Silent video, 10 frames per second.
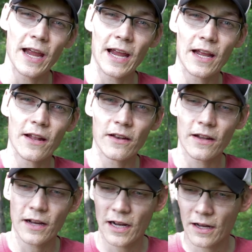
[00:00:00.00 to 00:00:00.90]
and
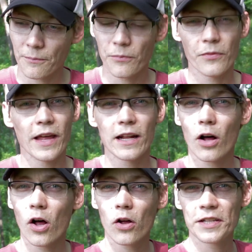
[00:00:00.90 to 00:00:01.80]
that
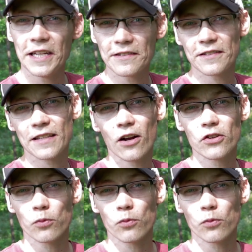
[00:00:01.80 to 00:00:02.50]
all heats his house,